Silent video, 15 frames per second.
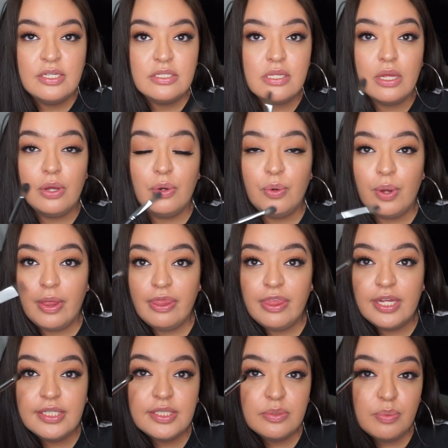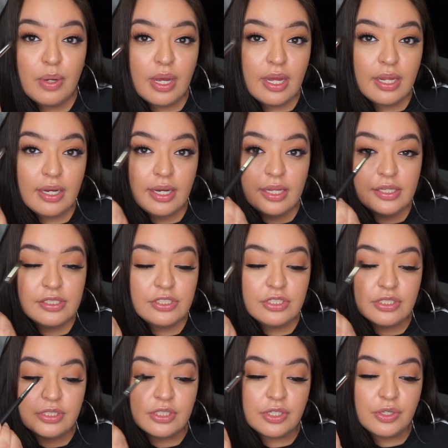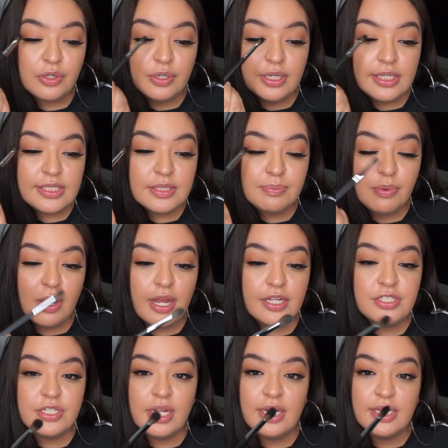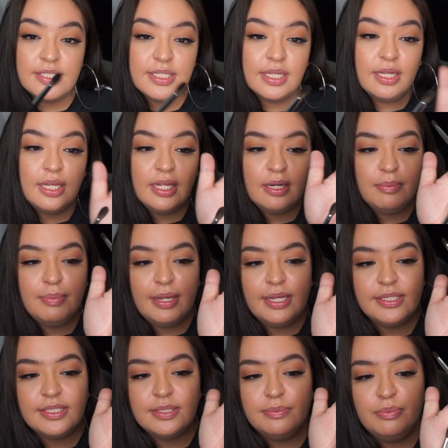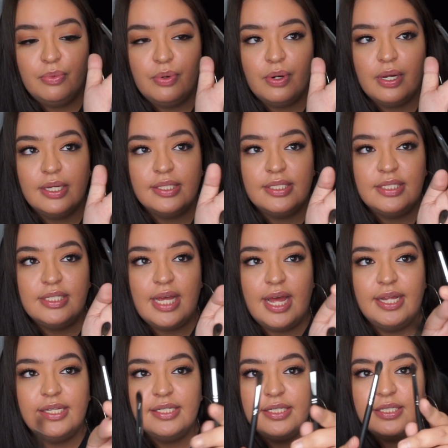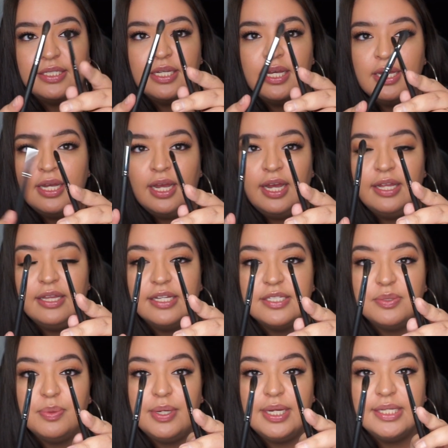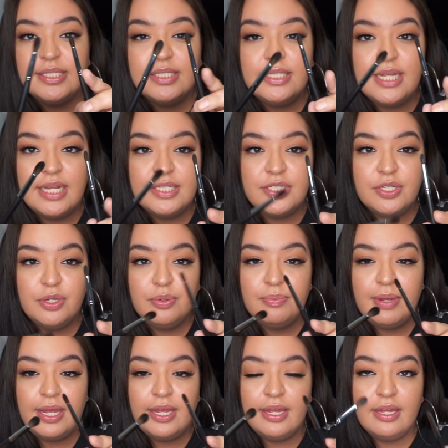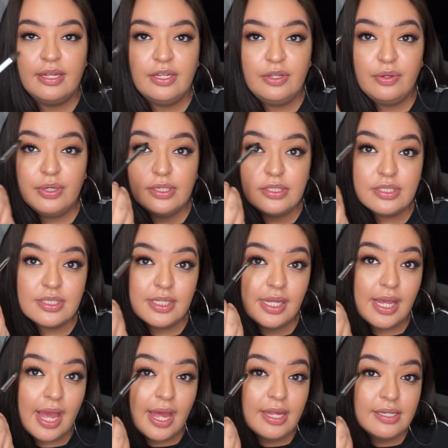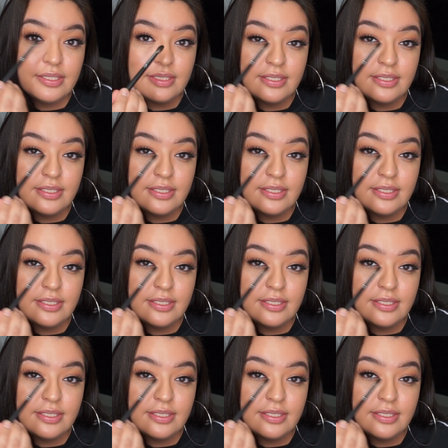So this one is just a crease brush and it's a little bit more dense and this one is denser but you could just get